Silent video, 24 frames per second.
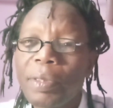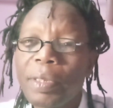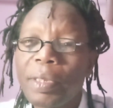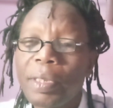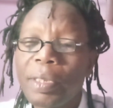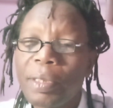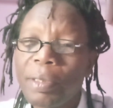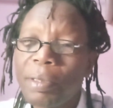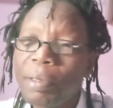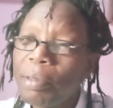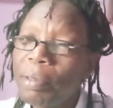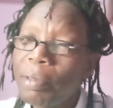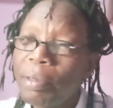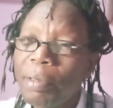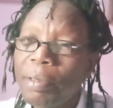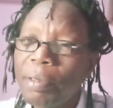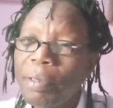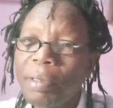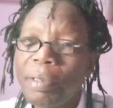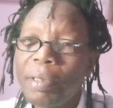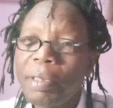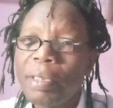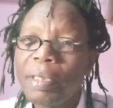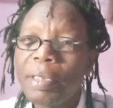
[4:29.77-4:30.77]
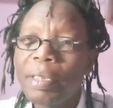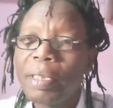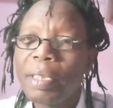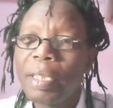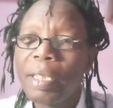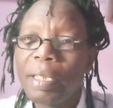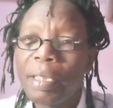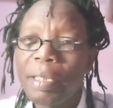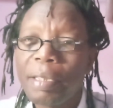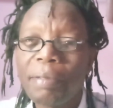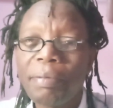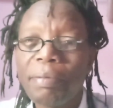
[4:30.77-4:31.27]
So it is
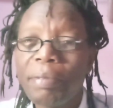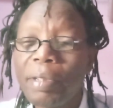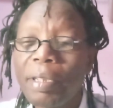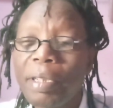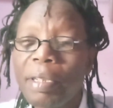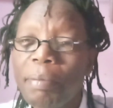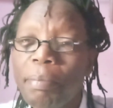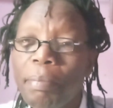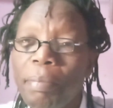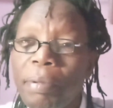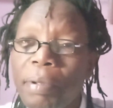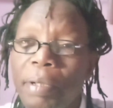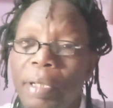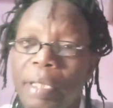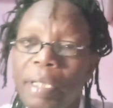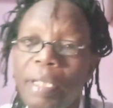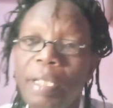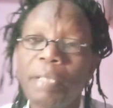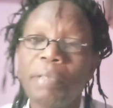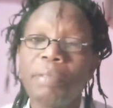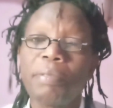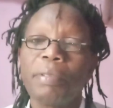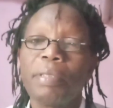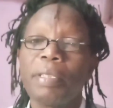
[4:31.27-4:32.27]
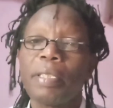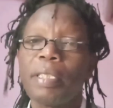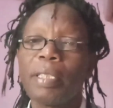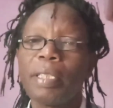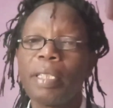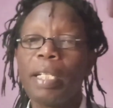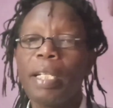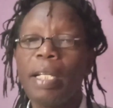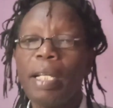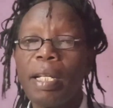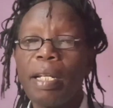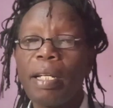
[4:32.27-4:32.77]
very important. Actually, the
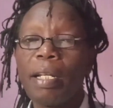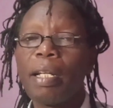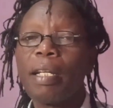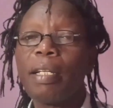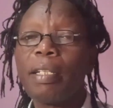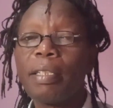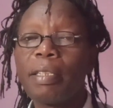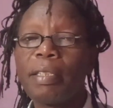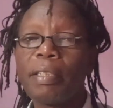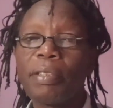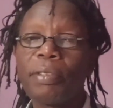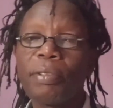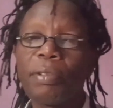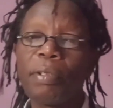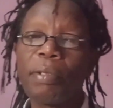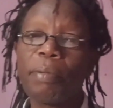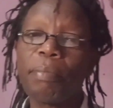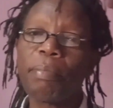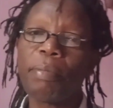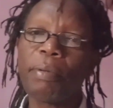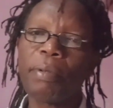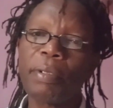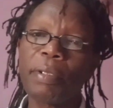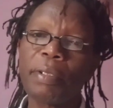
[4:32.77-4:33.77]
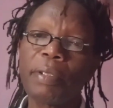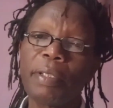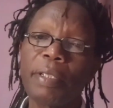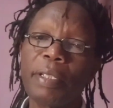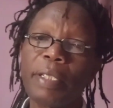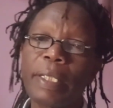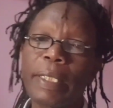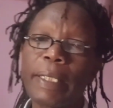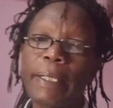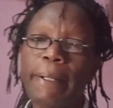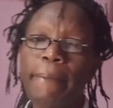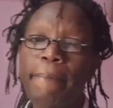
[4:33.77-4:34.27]
light is so
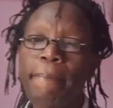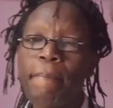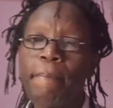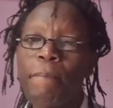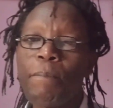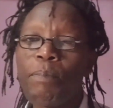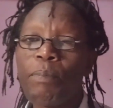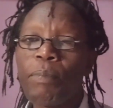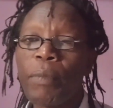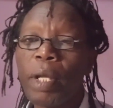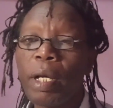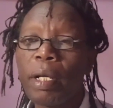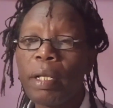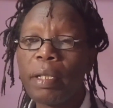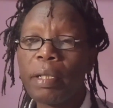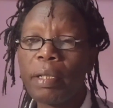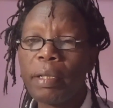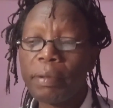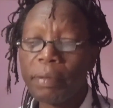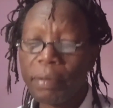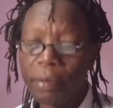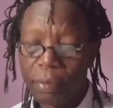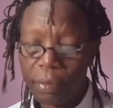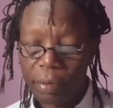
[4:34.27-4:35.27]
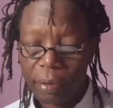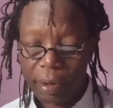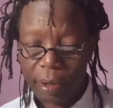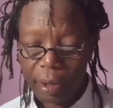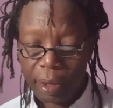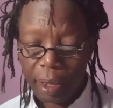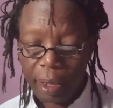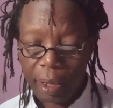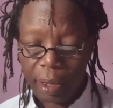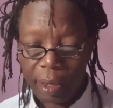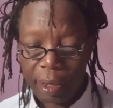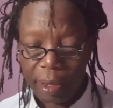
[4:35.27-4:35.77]
important. And as we
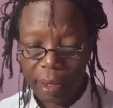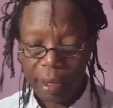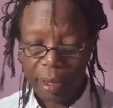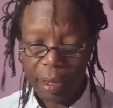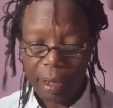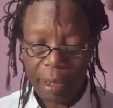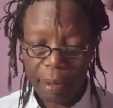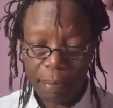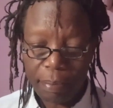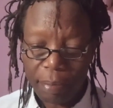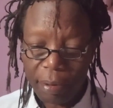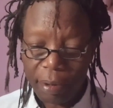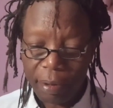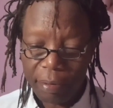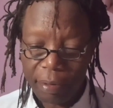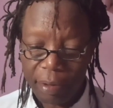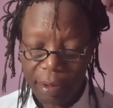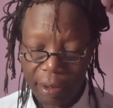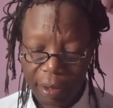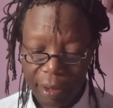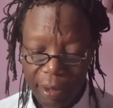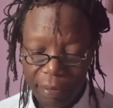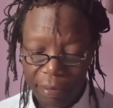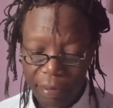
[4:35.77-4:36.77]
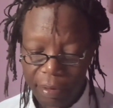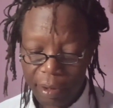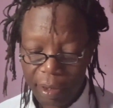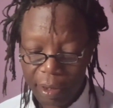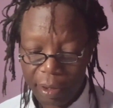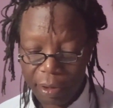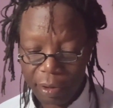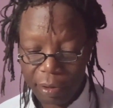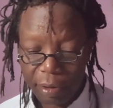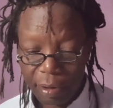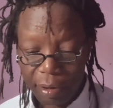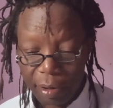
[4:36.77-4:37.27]
said in the previous
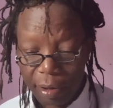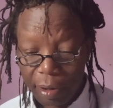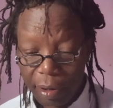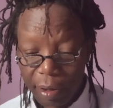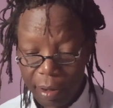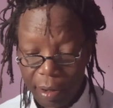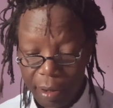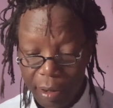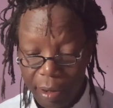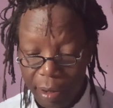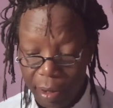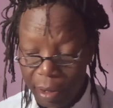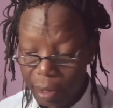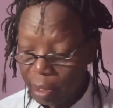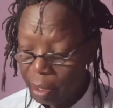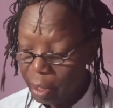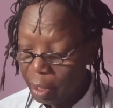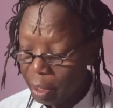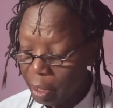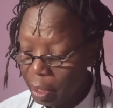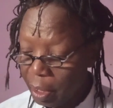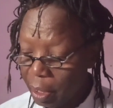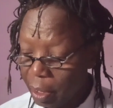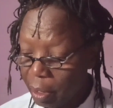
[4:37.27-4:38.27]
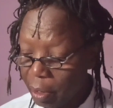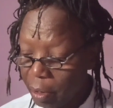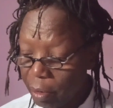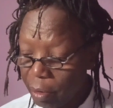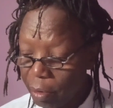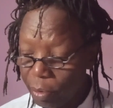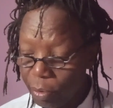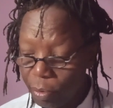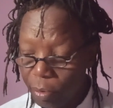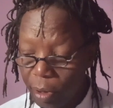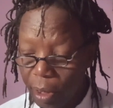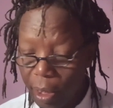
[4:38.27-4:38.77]
definition, I don't
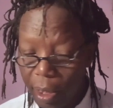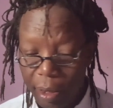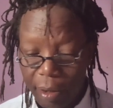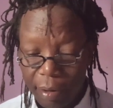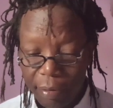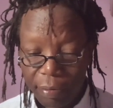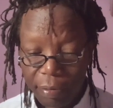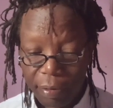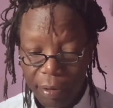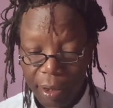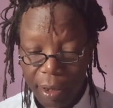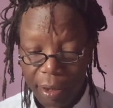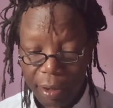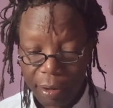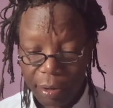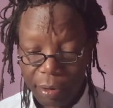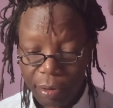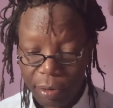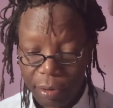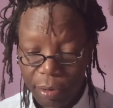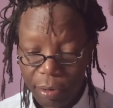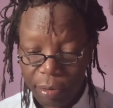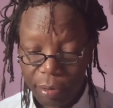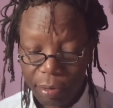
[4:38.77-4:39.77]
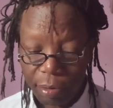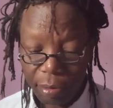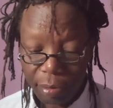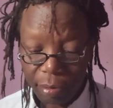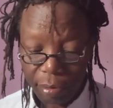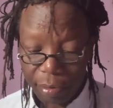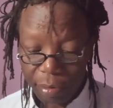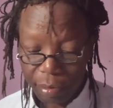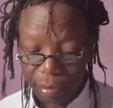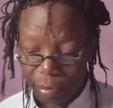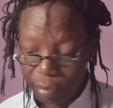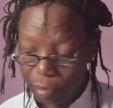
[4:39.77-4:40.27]
know why I defined to you.
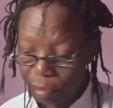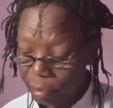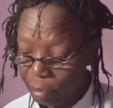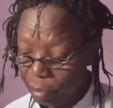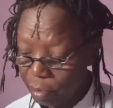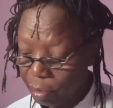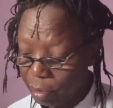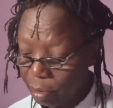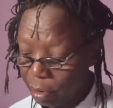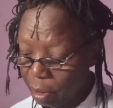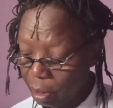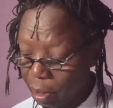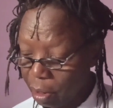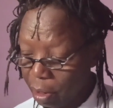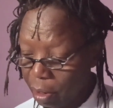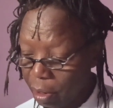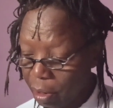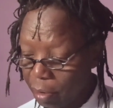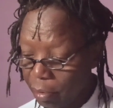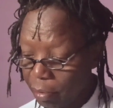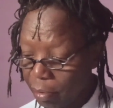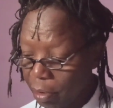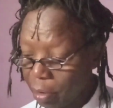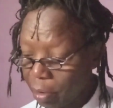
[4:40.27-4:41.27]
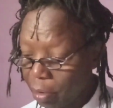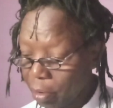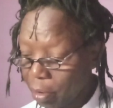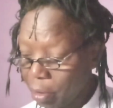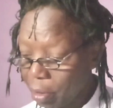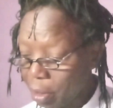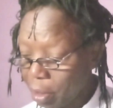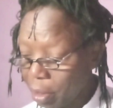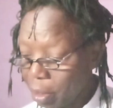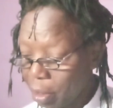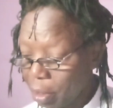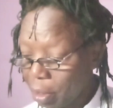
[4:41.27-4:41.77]
I will
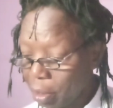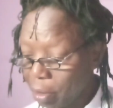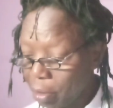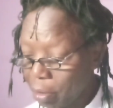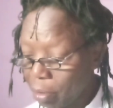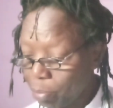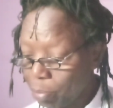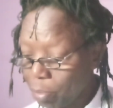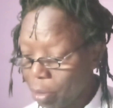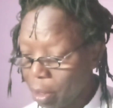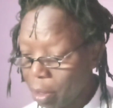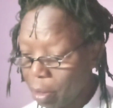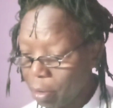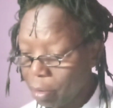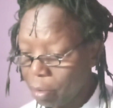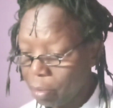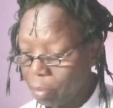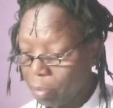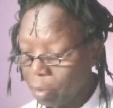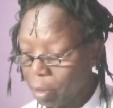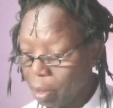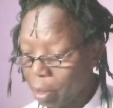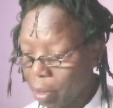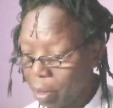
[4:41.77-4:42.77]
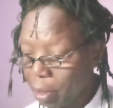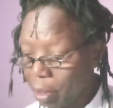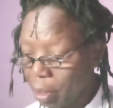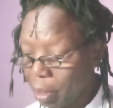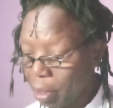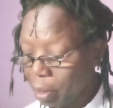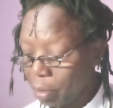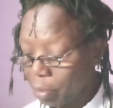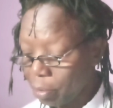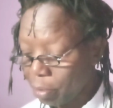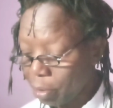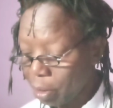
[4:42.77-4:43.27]
go back
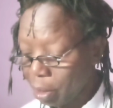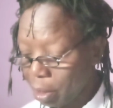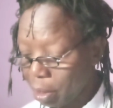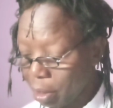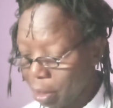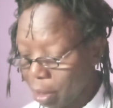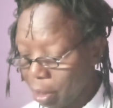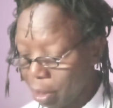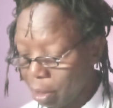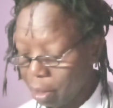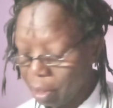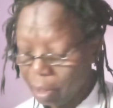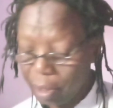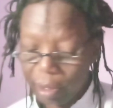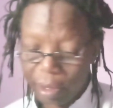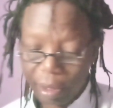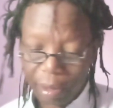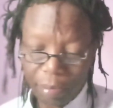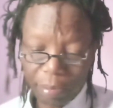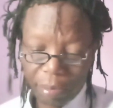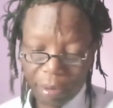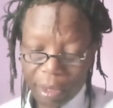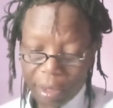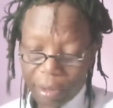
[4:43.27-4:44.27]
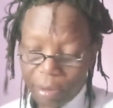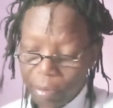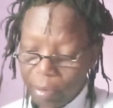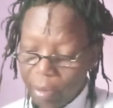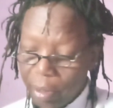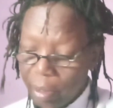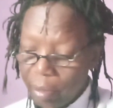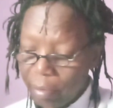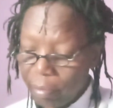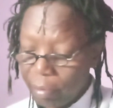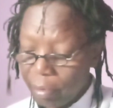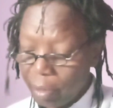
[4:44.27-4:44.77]
really quick. There's a place where
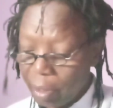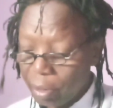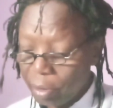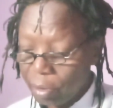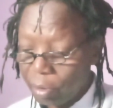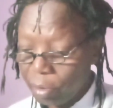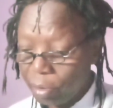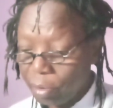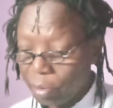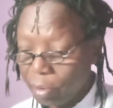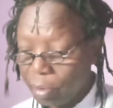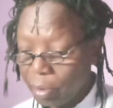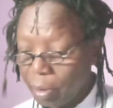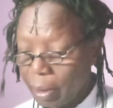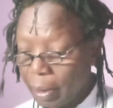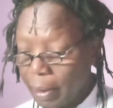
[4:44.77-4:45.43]
I defined to you.